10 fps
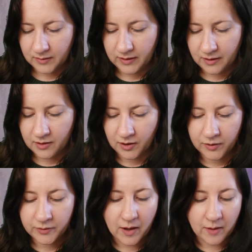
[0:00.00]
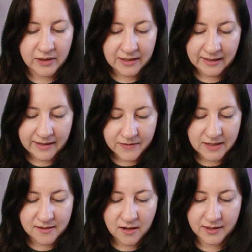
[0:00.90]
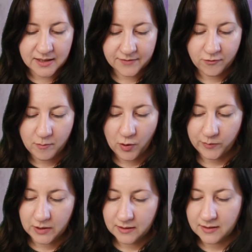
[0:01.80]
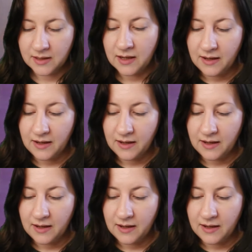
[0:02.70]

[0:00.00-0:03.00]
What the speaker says: Okay, I'm going to leave this like this for a moment